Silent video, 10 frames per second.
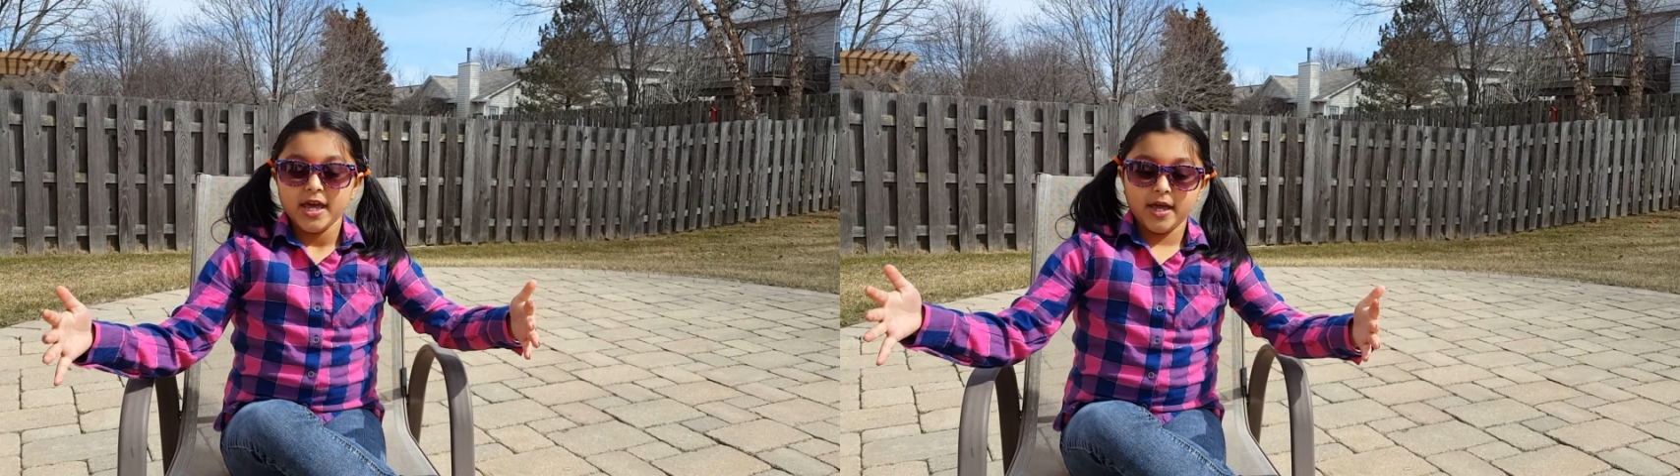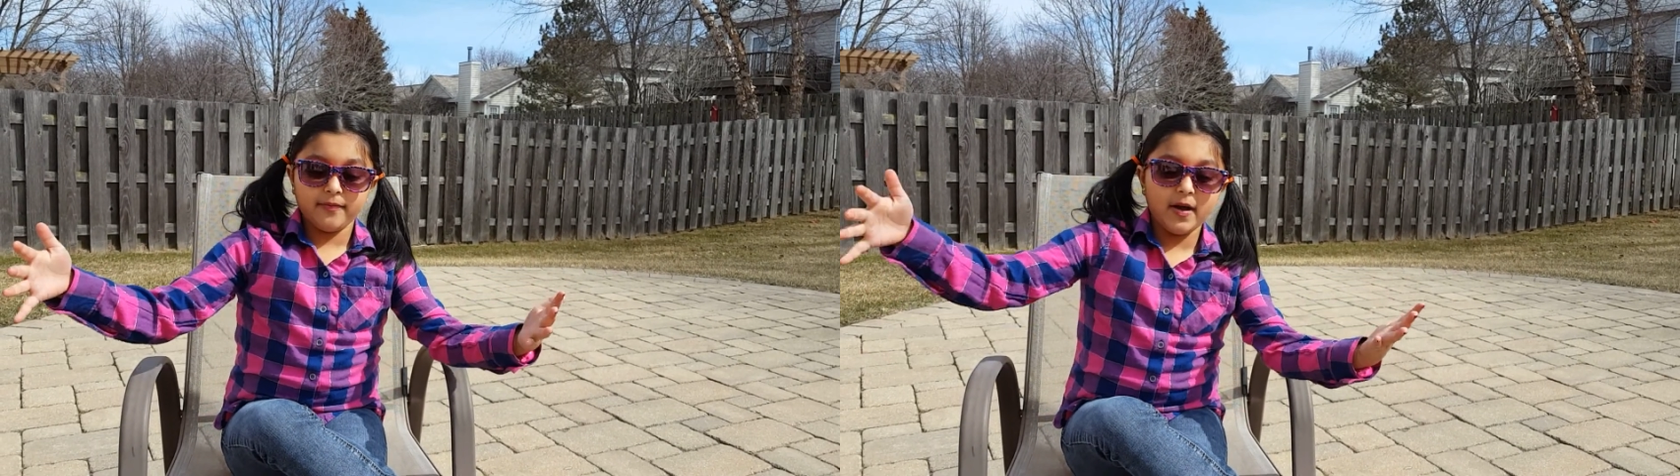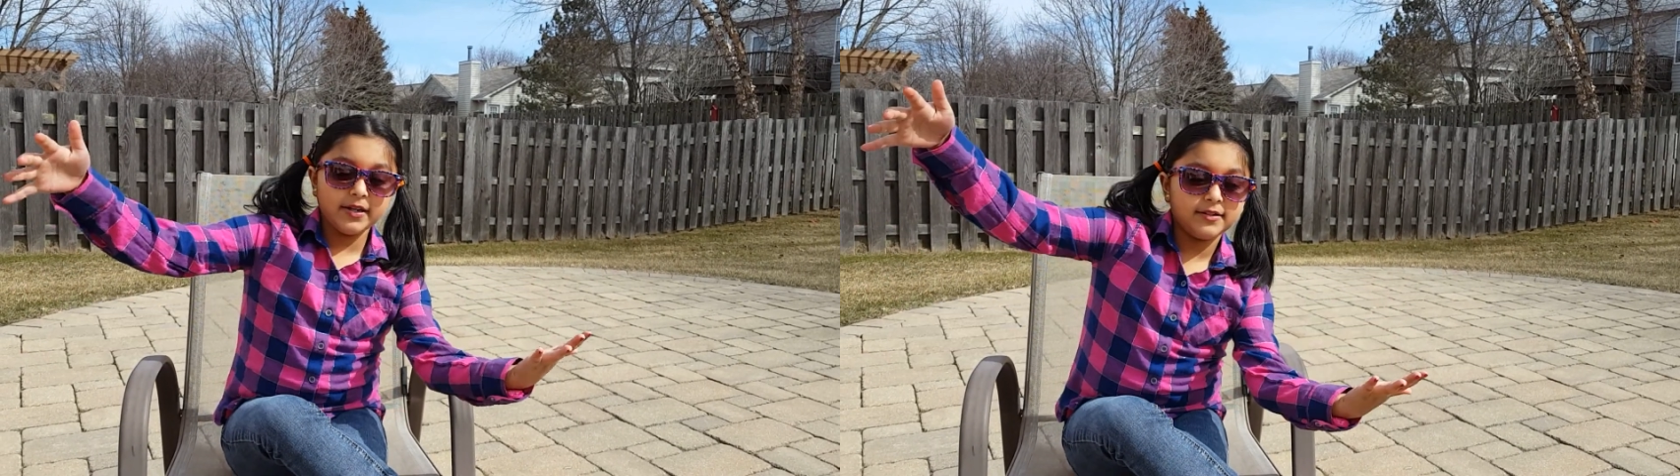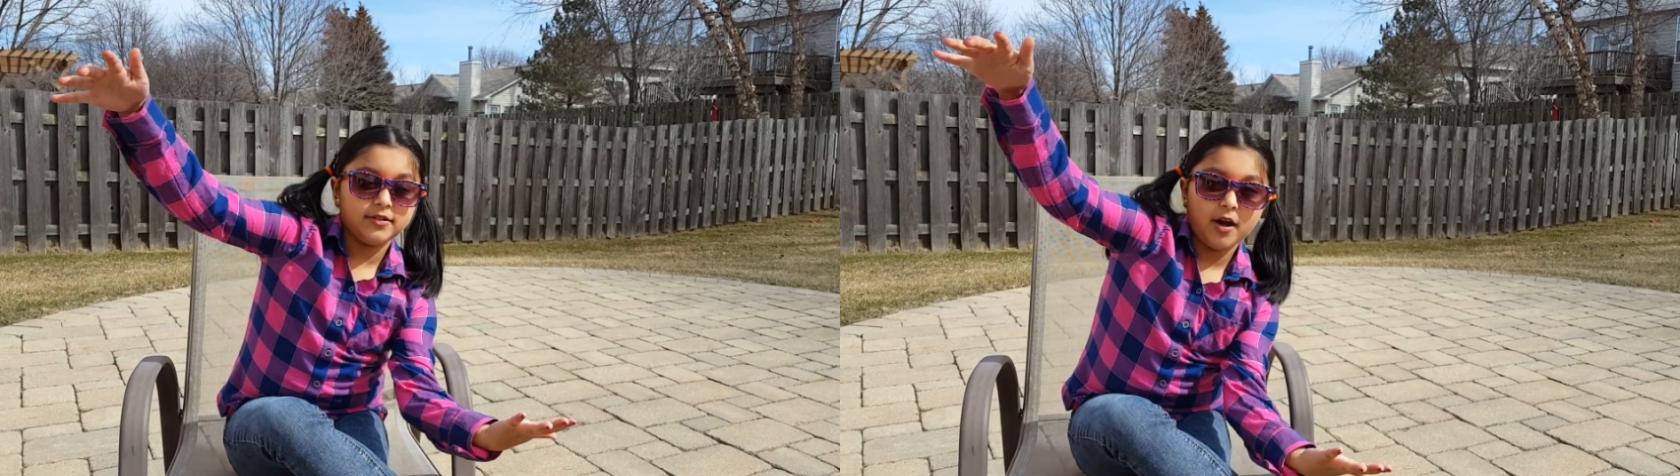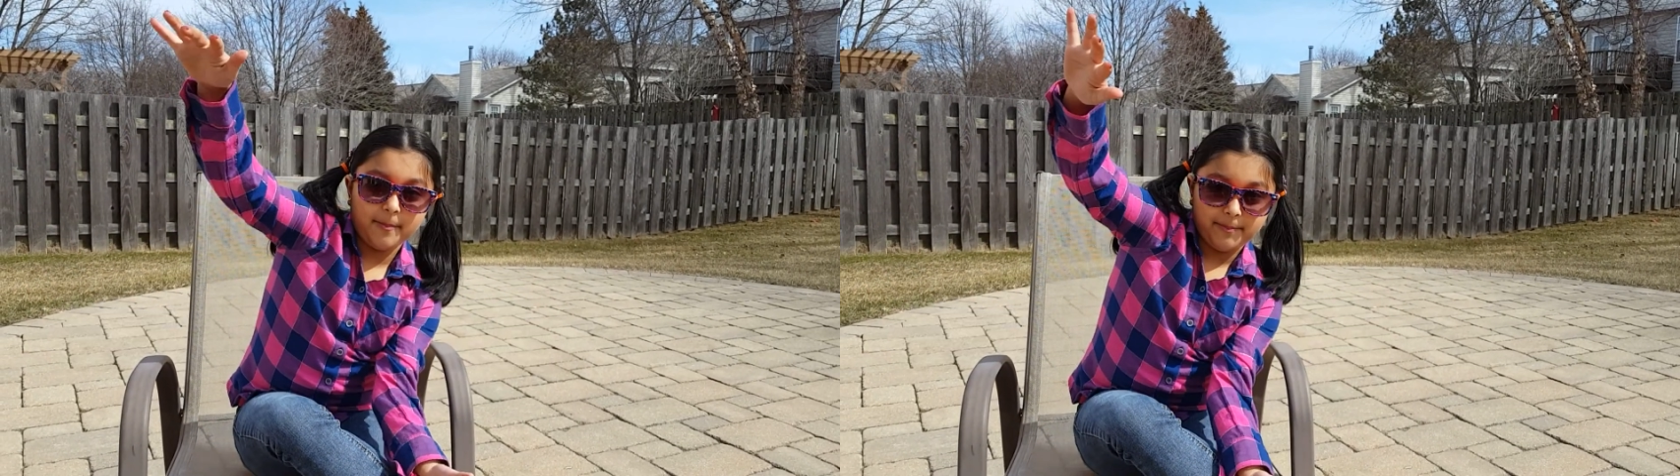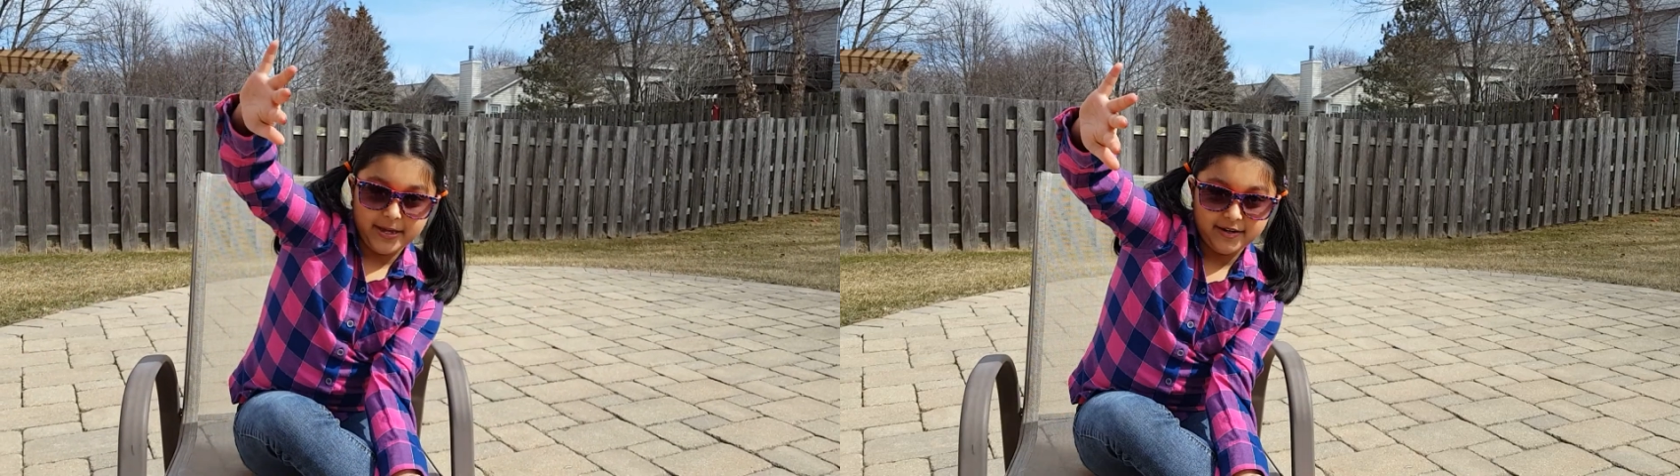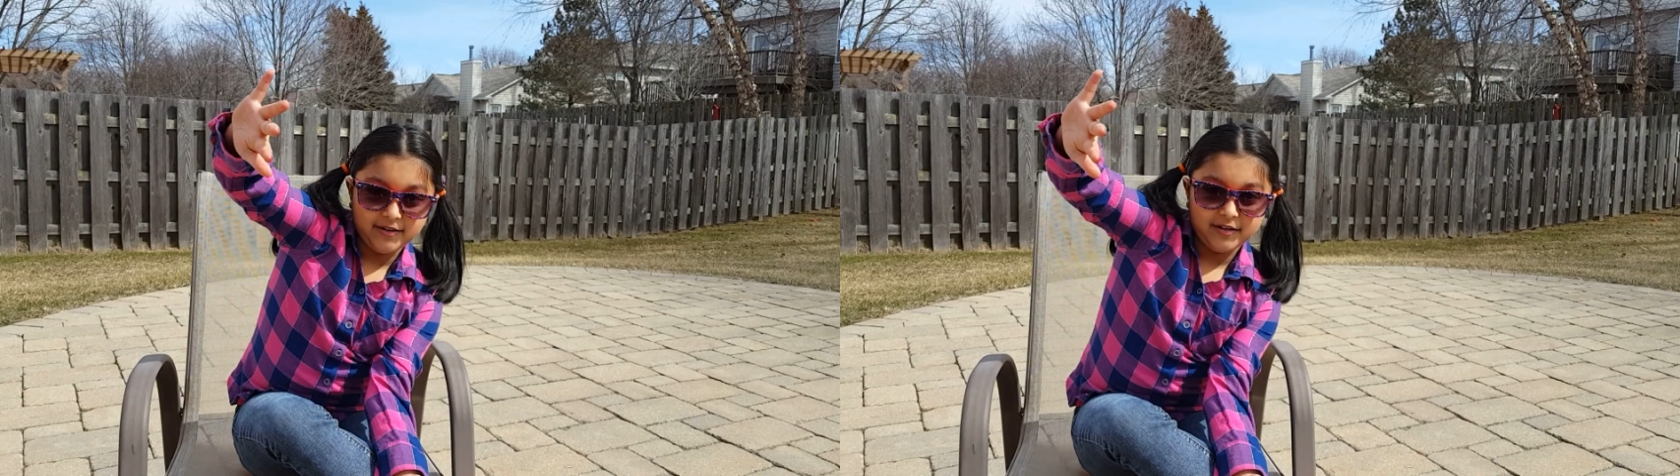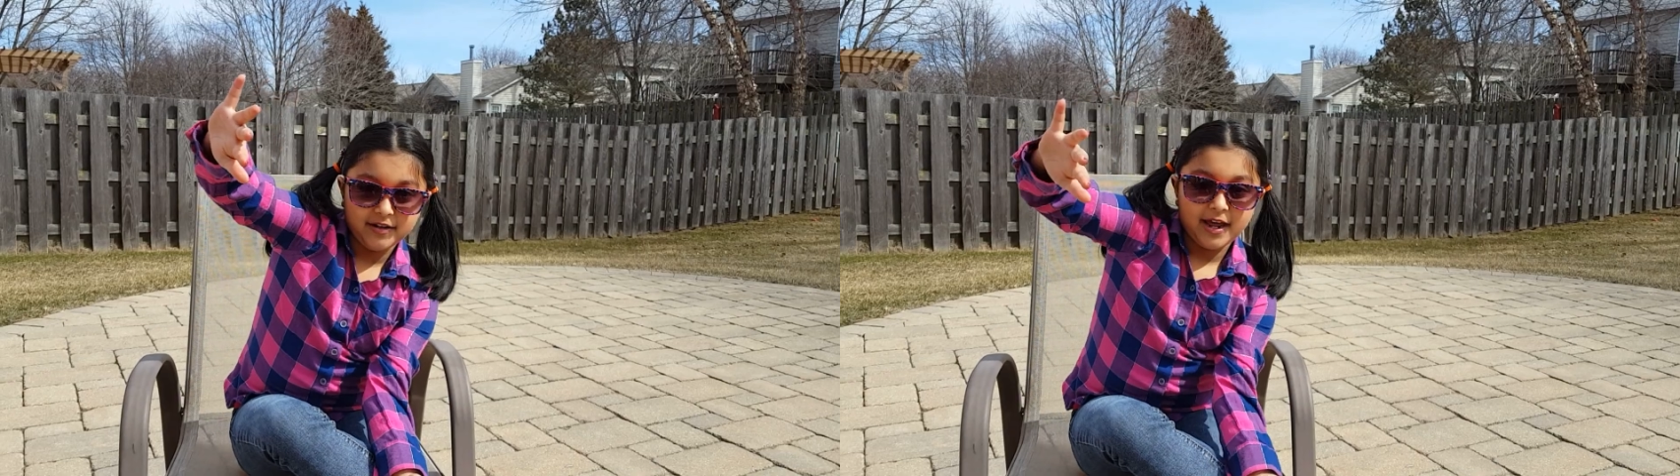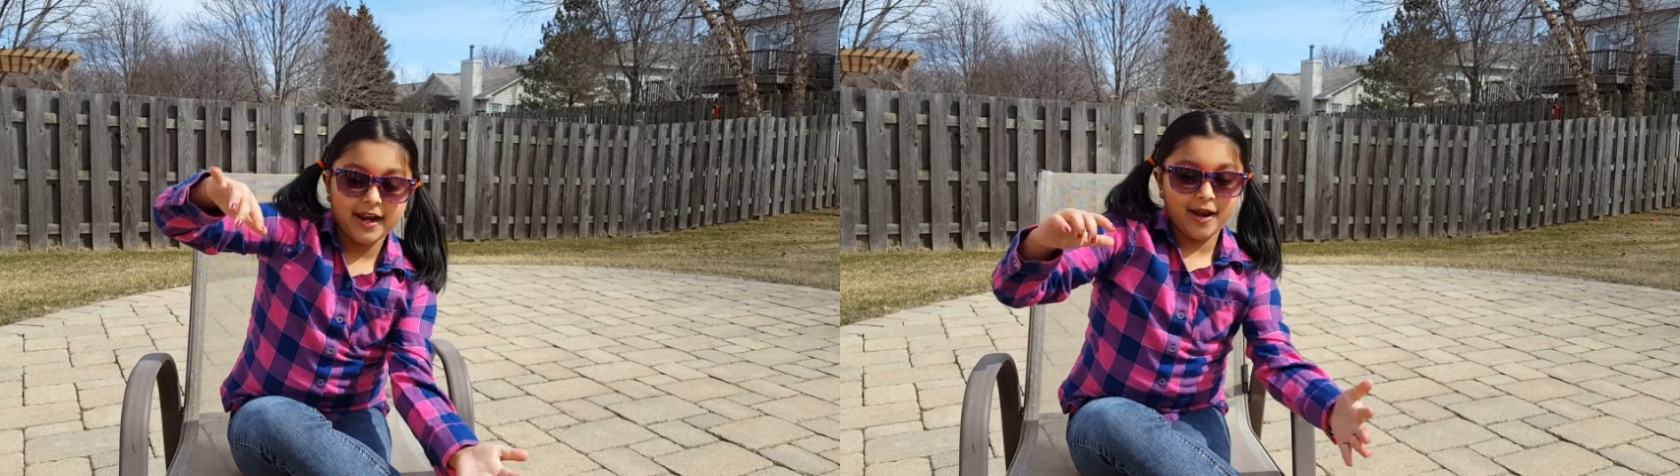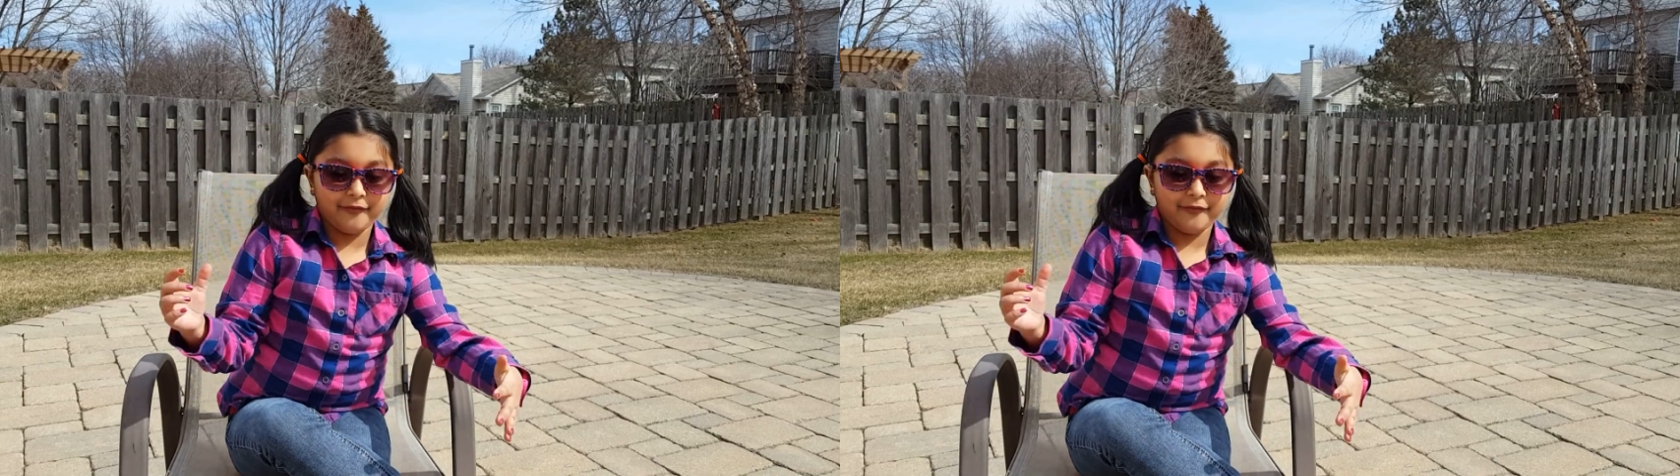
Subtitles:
If I dump it and